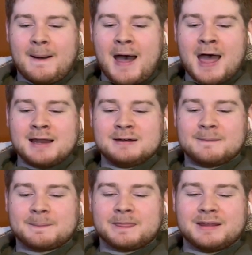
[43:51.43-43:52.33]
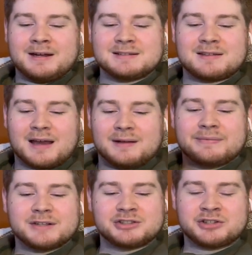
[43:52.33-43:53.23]
And here's the thing.
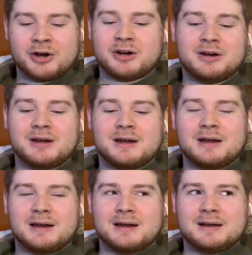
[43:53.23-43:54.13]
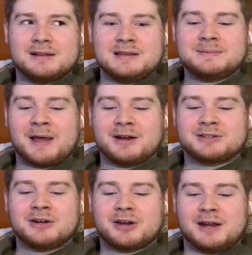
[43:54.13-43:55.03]
Sure, these players
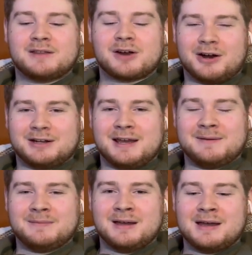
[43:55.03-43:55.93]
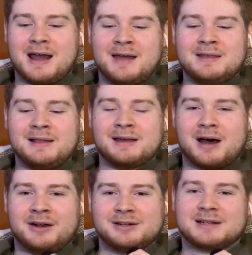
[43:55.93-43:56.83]
are good at the card game and they like
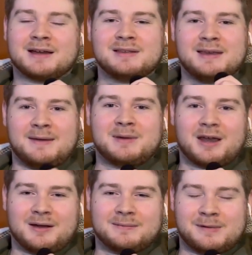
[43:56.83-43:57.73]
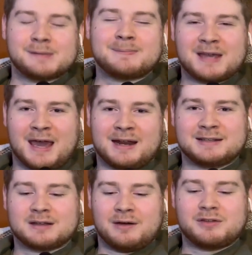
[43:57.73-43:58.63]
understand the game
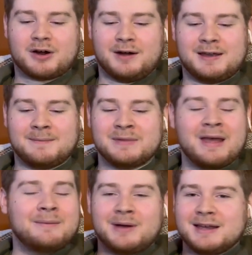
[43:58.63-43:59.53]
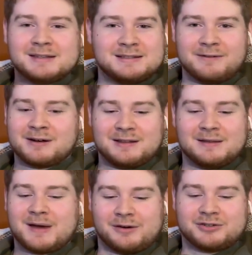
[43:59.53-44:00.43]
mechanics of the card game, but it's different in the
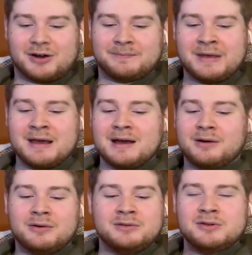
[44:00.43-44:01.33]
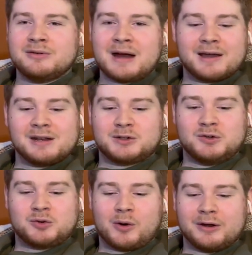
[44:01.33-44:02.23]
battle drum. You do not get a
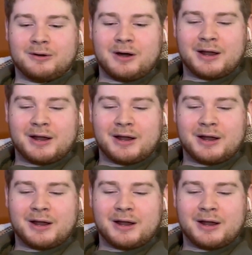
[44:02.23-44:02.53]
tutorial on